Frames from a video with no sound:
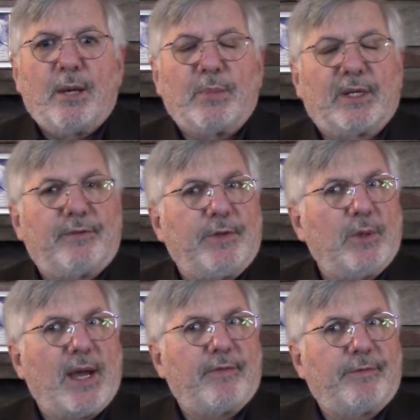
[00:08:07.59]
But if
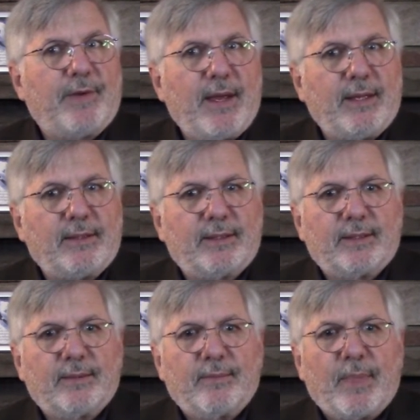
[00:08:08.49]
you have faith,
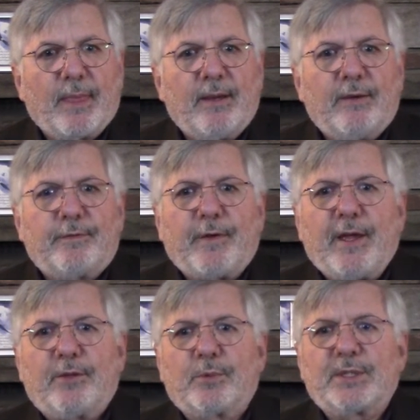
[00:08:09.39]

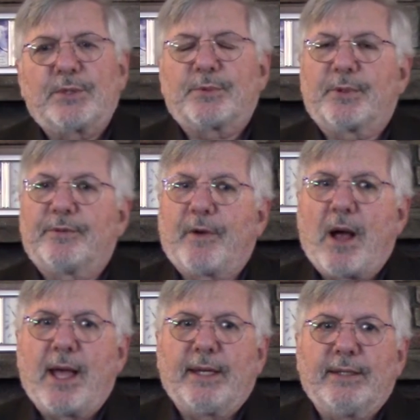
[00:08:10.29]
faith which is
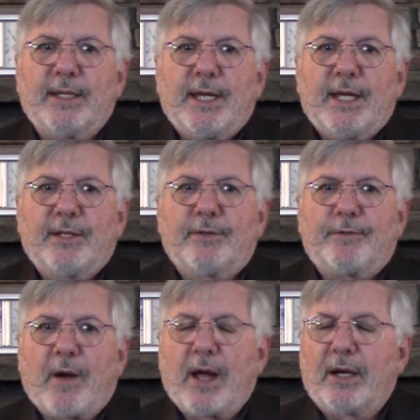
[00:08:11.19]
refined in the
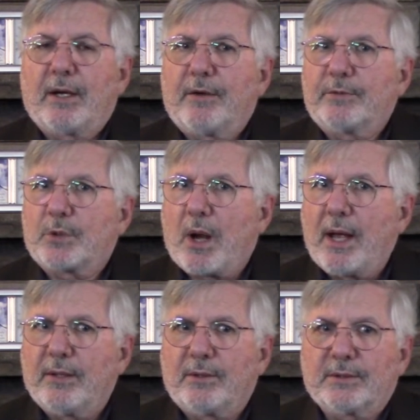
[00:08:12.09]
fire of
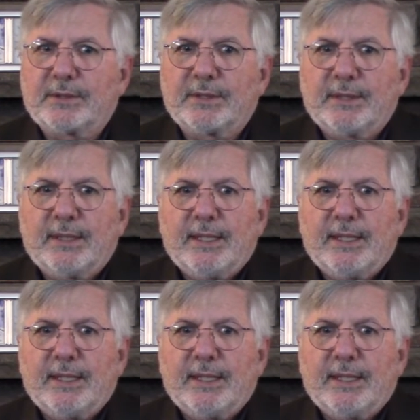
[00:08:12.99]
trials,